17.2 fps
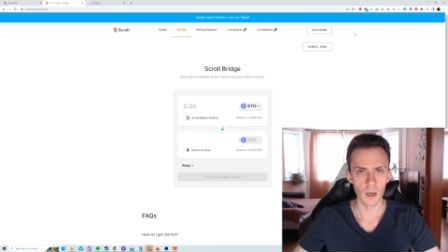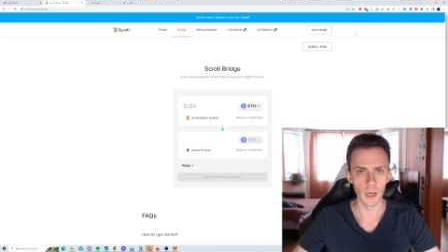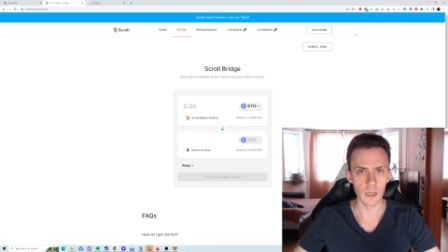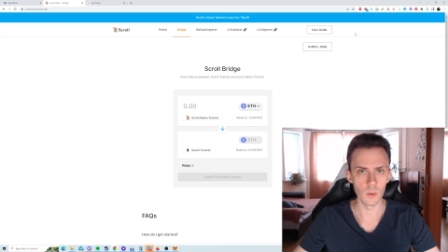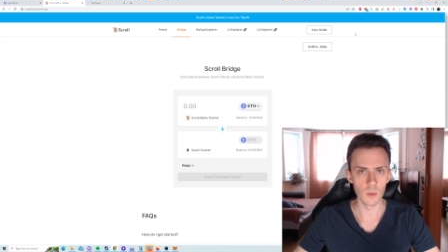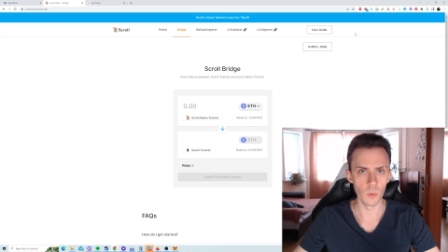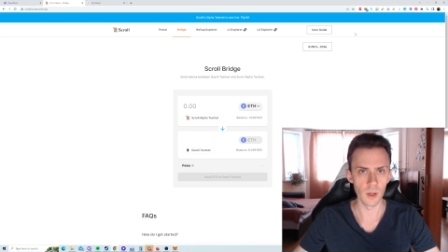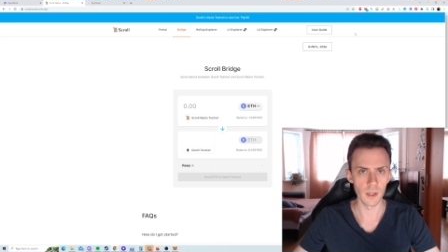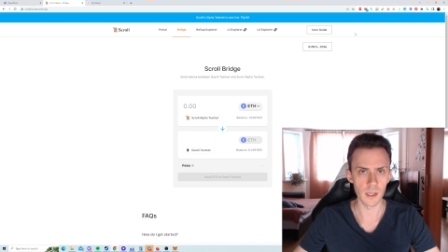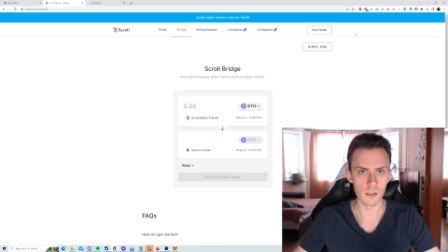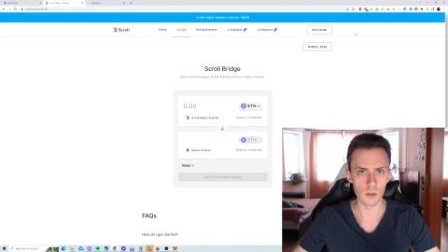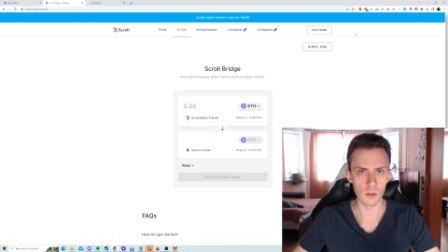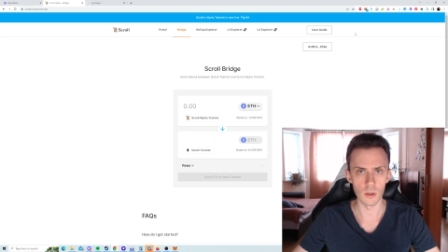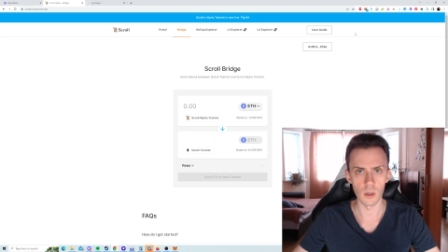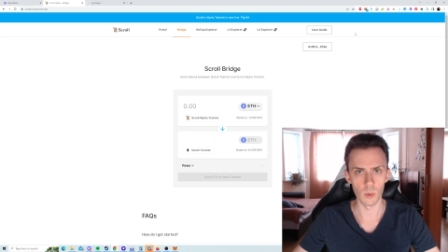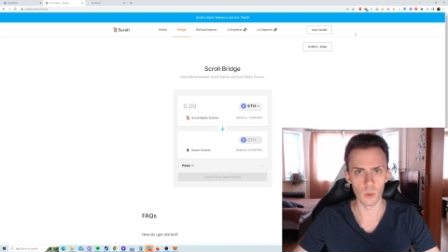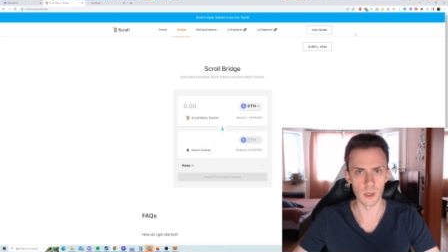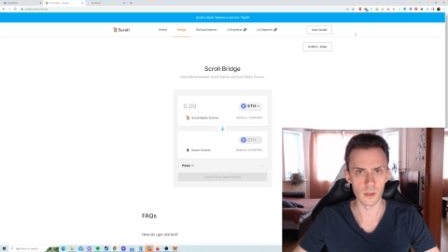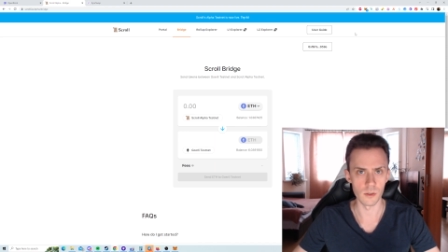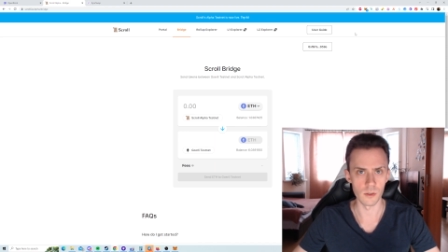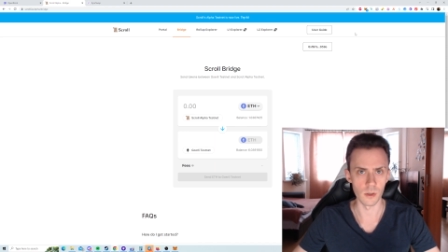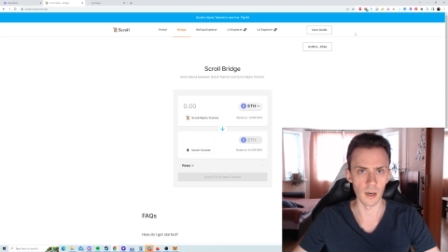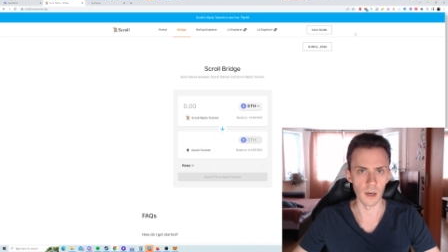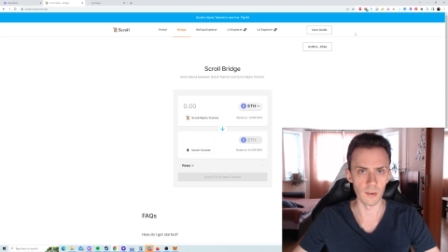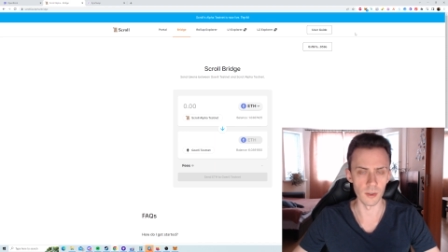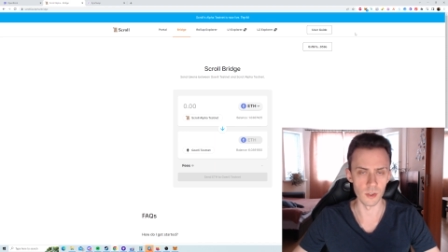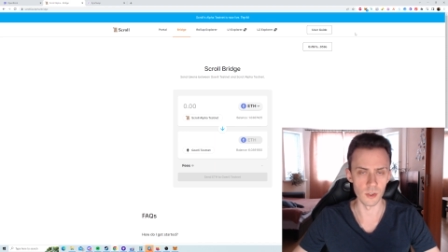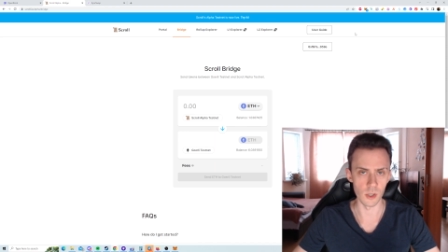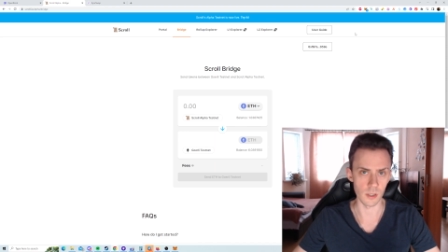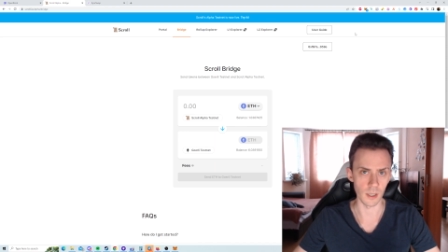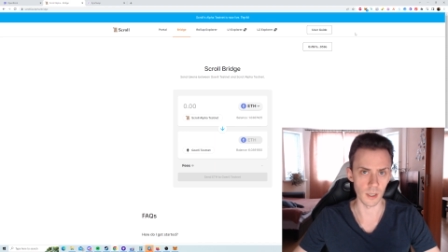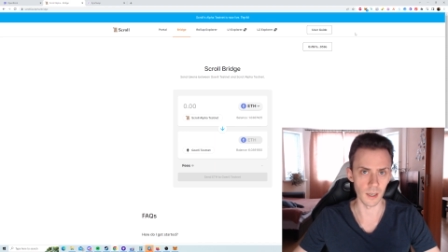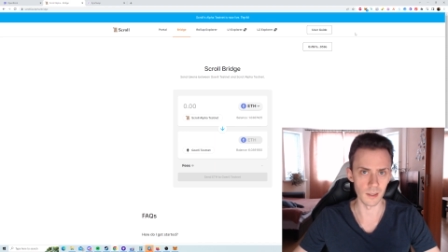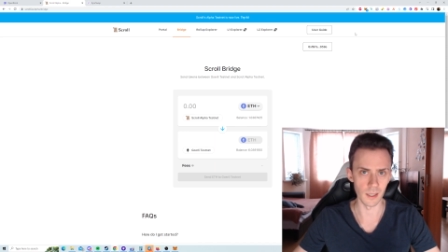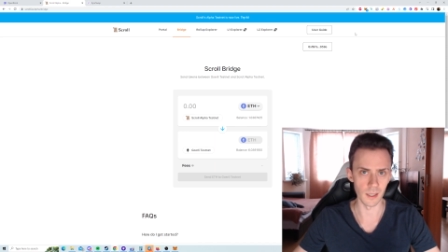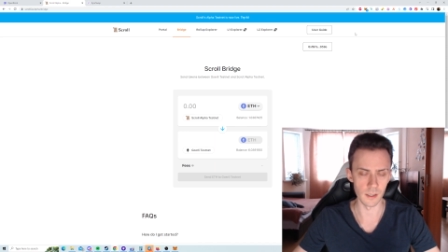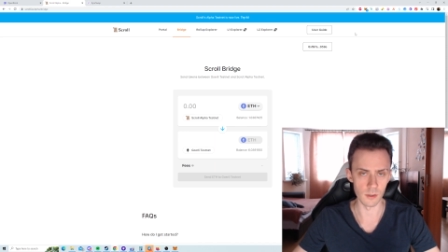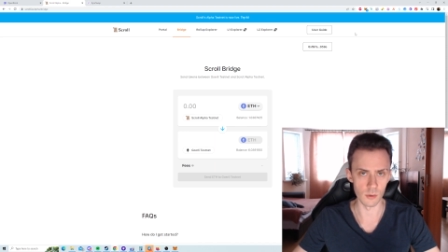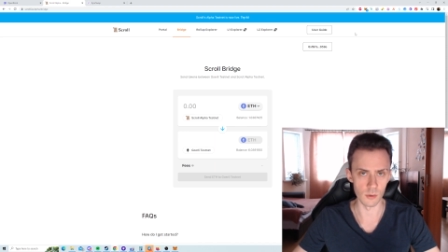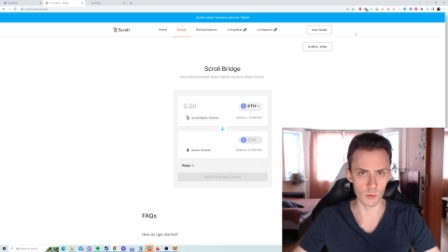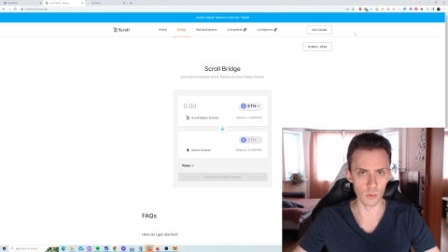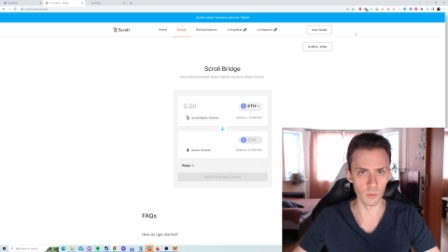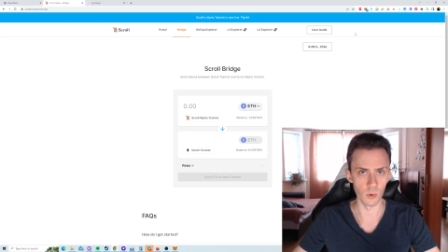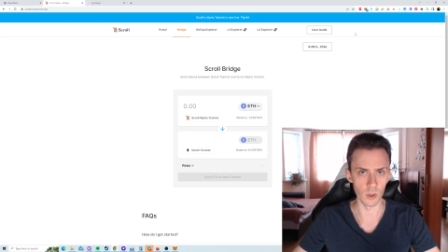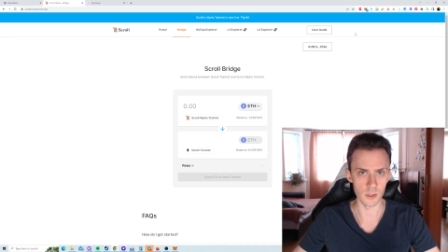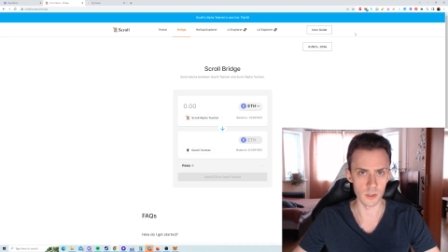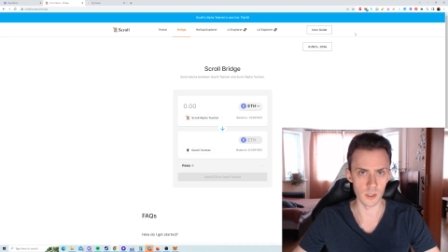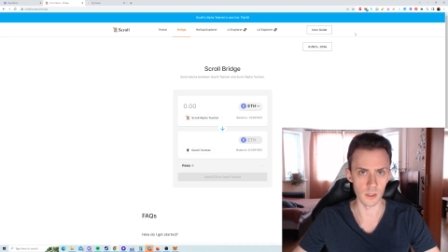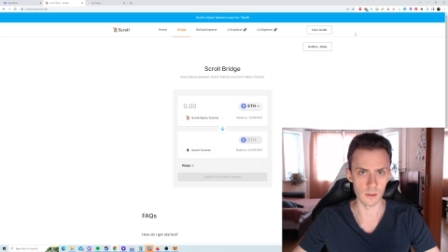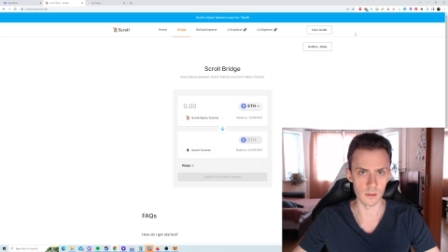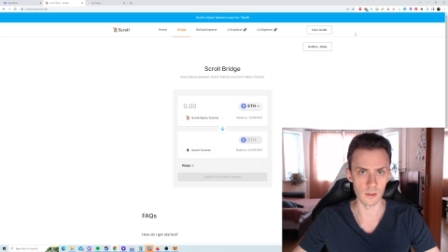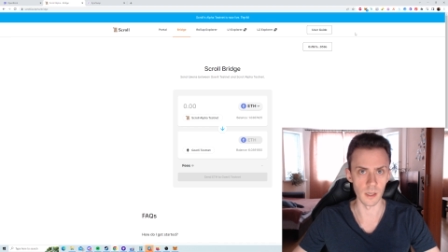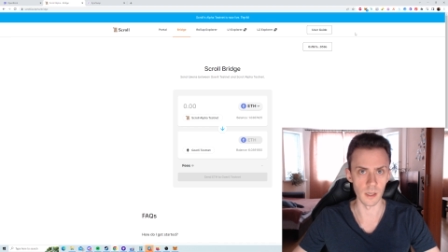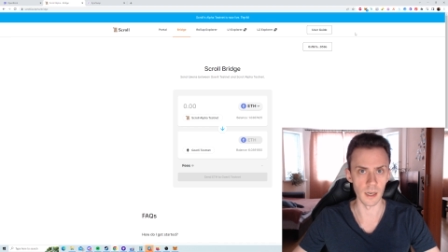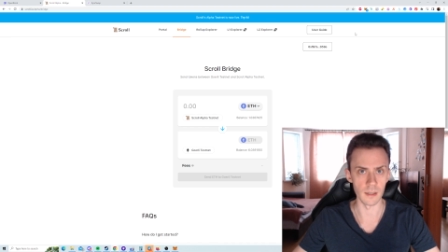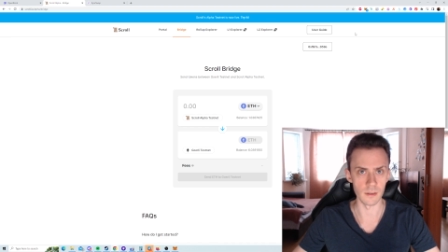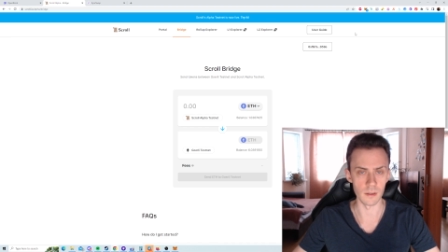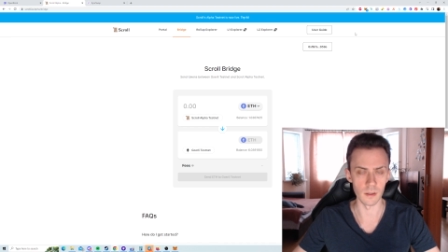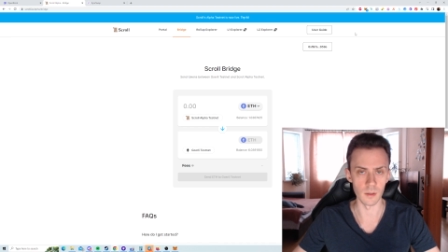Anyway, that's all I wanted to cover, just highlighting two faucets that